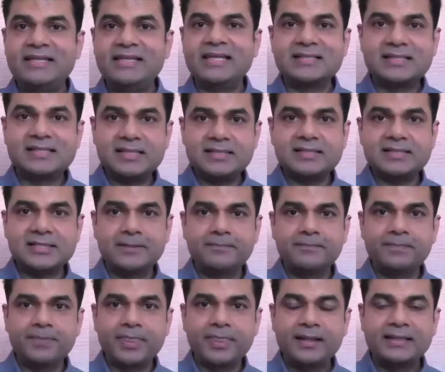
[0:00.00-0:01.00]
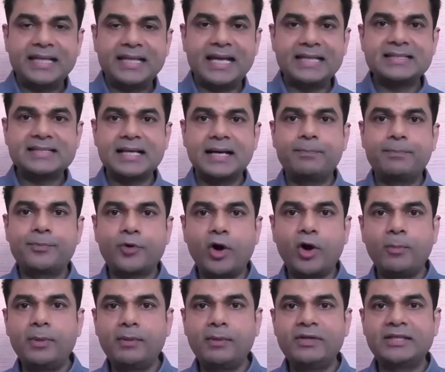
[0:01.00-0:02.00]
system. That's a
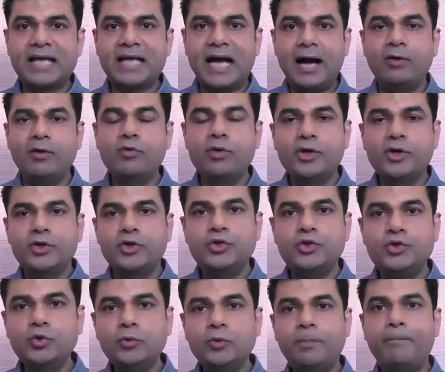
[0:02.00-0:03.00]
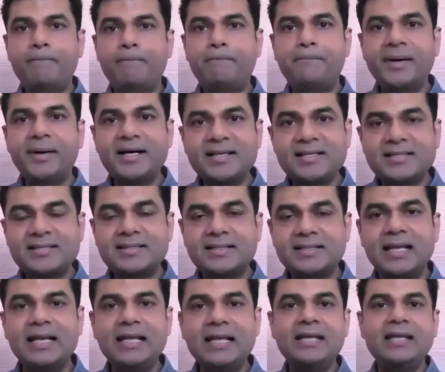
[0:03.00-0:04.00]
problem with how you
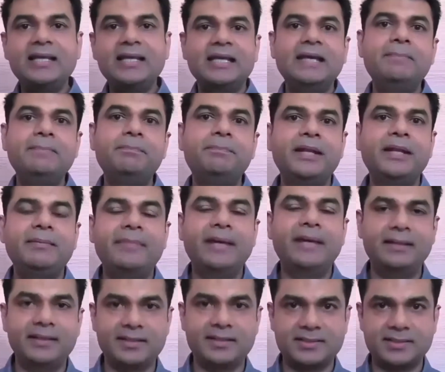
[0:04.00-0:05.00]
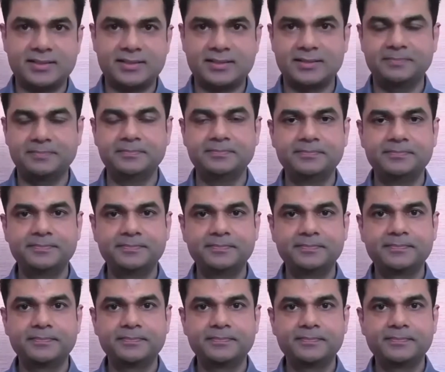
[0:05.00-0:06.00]
personally implement the system.
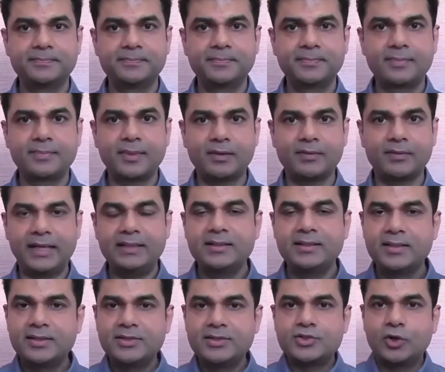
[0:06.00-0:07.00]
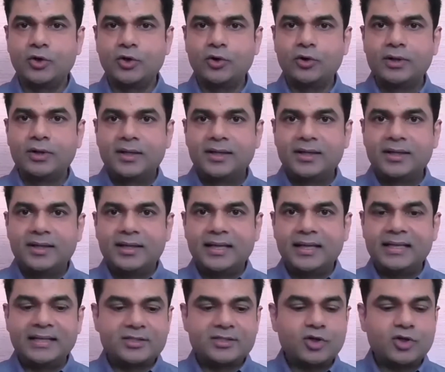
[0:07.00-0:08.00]
All right. So
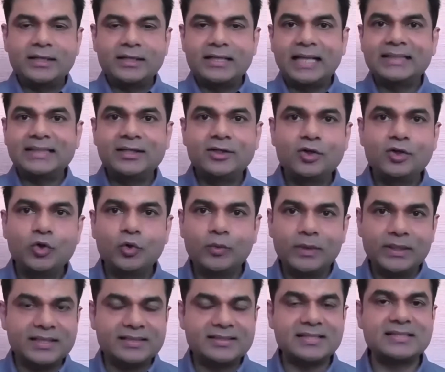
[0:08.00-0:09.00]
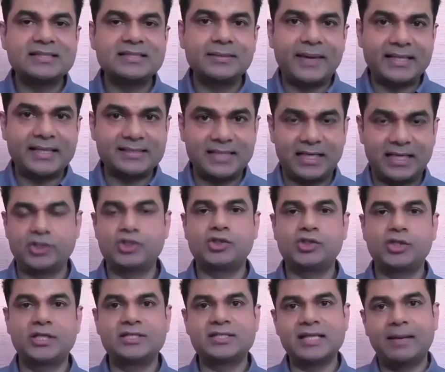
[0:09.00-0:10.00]
it's got nothing to do with the system as such.
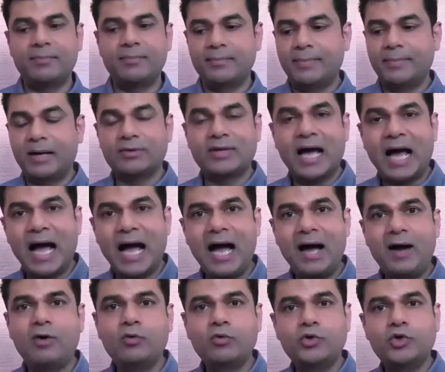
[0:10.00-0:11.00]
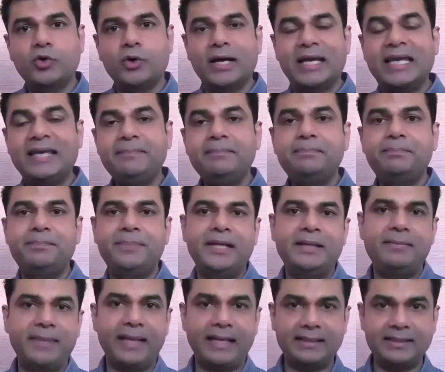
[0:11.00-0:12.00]
It's about how you're
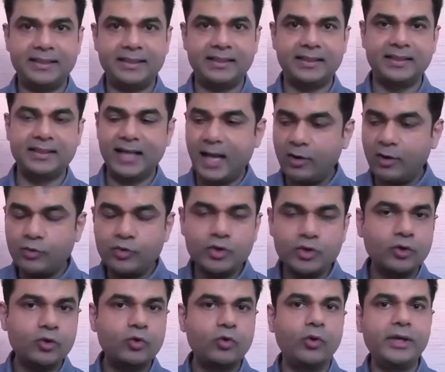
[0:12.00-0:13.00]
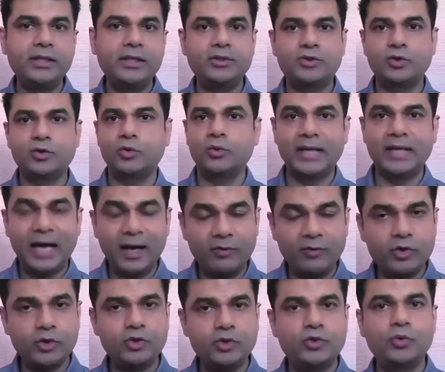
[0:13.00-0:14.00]
implementing it, how you're going through it, how
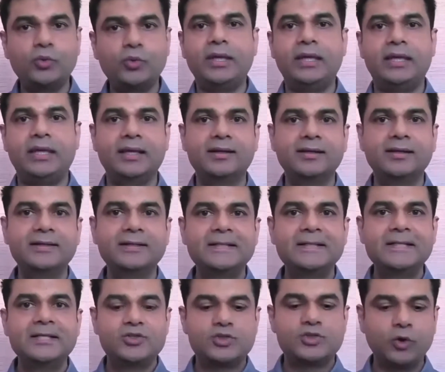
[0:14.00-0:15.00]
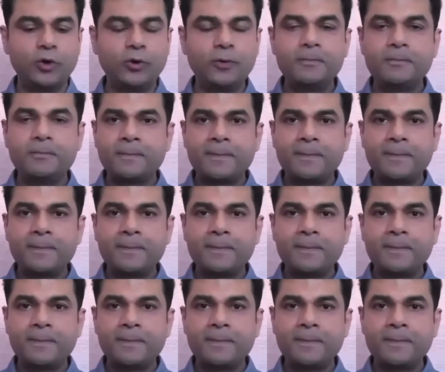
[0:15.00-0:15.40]
you're doing it. So